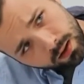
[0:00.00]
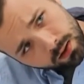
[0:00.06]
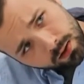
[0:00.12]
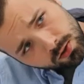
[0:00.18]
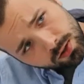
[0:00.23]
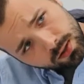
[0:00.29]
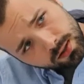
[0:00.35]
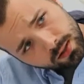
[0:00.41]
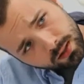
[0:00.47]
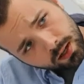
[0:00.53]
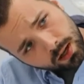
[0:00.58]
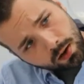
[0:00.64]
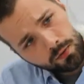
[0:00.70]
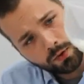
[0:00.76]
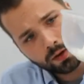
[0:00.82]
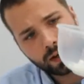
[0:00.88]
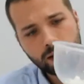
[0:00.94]
just to
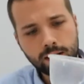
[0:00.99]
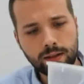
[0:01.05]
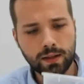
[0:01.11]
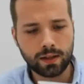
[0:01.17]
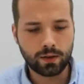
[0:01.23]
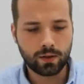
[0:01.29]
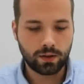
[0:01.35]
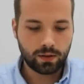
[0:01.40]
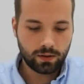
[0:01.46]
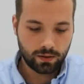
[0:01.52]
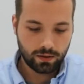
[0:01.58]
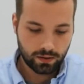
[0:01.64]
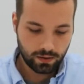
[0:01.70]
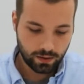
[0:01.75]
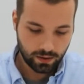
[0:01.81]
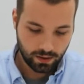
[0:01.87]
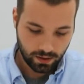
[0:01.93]
cover it a little.
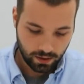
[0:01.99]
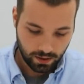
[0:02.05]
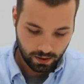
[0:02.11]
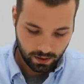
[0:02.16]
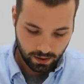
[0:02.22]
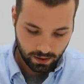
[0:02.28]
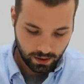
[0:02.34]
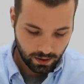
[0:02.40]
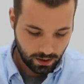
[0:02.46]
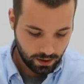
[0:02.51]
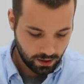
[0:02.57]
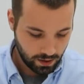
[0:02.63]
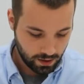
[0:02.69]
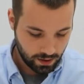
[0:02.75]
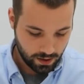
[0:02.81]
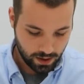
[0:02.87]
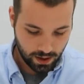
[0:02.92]

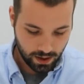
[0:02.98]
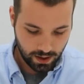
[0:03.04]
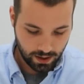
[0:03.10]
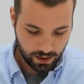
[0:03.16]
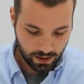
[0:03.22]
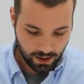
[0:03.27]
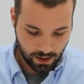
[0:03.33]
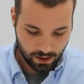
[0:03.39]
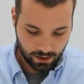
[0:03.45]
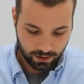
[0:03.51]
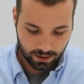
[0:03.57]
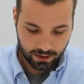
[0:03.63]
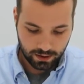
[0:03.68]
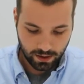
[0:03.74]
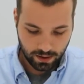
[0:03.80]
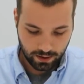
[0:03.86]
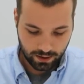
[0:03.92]
All right, now
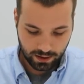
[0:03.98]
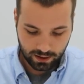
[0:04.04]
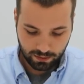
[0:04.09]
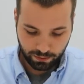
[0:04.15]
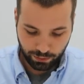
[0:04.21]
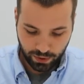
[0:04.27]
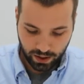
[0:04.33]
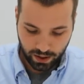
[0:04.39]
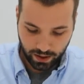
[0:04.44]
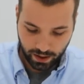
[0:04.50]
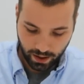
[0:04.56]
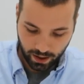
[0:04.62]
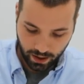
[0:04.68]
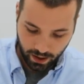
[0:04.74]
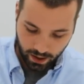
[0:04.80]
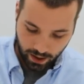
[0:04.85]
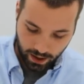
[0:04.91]
start
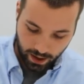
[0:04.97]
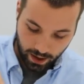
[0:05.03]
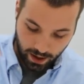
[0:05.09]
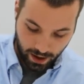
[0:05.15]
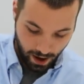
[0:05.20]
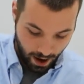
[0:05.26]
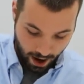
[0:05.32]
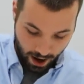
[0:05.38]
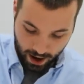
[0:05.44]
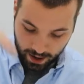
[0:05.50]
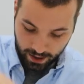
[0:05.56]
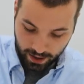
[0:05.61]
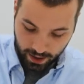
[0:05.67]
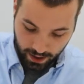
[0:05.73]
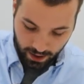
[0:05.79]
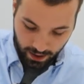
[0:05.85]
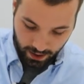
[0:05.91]
spinning and
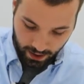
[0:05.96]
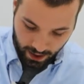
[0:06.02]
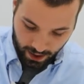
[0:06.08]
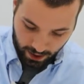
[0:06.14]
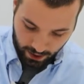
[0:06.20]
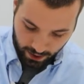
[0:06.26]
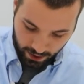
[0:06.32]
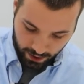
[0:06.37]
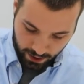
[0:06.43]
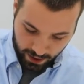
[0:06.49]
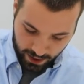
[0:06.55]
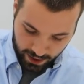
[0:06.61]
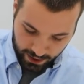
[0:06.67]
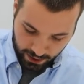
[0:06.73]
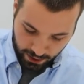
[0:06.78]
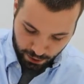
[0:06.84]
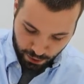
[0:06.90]
get in there. You
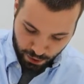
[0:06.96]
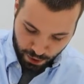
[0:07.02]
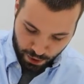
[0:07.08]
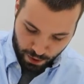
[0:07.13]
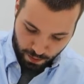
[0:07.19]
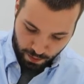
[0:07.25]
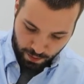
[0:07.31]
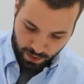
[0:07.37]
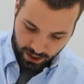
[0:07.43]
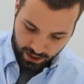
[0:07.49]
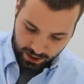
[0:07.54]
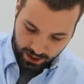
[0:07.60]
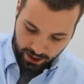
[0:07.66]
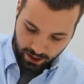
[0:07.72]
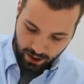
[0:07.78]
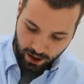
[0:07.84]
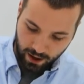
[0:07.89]
need to mix
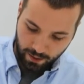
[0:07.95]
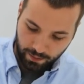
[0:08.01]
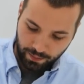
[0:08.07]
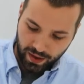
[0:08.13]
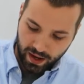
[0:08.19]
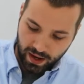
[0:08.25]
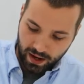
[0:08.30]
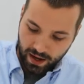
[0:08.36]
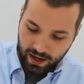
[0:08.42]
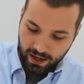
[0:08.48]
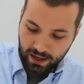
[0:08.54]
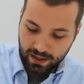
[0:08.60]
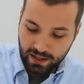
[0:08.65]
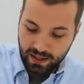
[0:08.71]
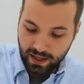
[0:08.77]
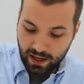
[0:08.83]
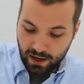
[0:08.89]
it up.
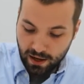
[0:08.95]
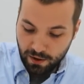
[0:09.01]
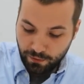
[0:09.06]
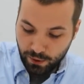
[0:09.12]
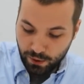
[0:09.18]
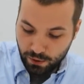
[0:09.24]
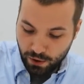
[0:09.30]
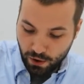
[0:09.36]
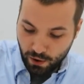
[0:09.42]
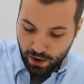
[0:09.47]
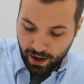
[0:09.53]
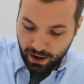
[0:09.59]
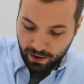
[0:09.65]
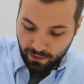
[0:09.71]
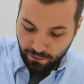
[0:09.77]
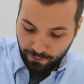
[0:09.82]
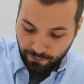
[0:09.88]
And if you go
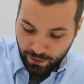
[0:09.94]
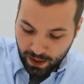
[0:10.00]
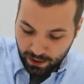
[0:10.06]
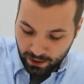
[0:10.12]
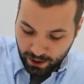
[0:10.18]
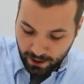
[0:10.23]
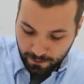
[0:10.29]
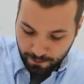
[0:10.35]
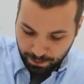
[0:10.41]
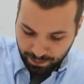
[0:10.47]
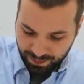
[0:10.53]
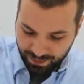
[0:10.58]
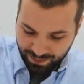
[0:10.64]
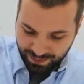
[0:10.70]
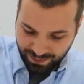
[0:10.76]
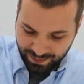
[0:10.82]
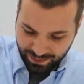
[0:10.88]
ahead and feel it,
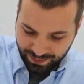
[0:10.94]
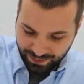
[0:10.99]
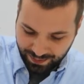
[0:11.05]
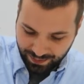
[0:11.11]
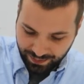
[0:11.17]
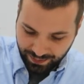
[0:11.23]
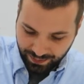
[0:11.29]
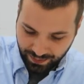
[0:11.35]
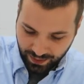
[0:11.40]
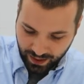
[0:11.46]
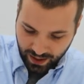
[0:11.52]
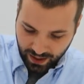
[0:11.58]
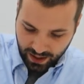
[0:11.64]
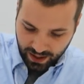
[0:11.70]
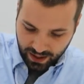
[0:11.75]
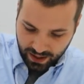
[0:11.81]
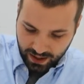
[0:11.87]

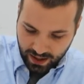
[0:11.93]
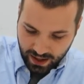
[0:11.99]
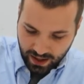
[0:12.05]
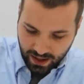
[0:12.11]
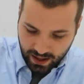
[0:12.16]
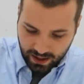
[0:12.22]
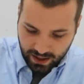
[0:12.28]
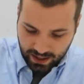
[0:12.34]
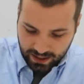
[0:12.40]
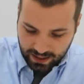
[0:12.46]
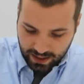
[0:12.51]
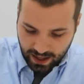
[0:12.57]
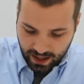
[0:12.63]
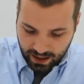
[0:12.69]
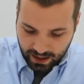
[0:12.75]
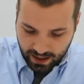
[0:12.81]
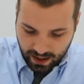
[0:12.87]
yeah, that's
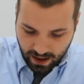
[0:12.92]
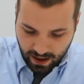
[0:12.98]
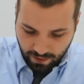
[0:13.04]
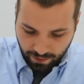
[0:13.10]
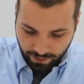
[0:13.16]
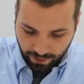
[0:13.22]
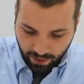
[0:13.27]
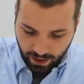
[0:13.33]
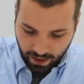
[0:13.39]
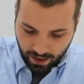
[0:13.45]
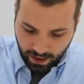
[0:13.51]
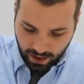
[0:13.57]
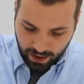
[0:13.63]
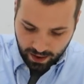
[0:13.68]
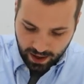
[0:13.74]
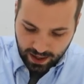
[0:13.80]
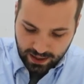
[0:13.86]
not enough.
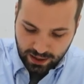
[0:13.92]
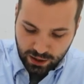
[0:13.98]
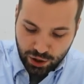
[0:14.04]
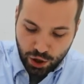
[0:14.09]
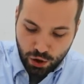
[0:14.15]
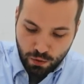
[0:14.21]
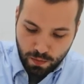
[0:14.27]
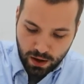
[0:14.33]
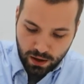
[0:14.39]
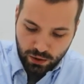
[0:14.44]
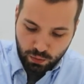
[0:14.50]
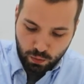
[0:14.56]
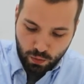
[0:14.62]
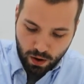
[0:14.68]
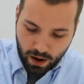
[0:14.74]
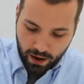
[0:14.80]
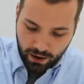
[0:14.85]
That's too much
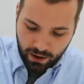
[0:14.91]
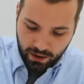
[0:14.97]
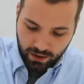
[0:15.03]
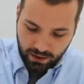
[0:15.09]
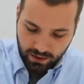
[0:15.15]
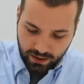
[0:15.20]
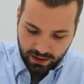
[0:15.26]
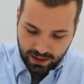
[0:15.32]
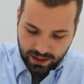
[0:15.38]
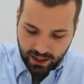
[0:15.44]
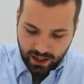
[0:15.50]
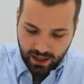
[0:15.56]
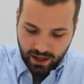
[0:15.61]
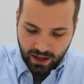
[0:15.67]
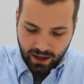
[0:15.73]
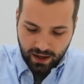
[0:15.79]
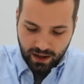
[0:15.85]
water. You see,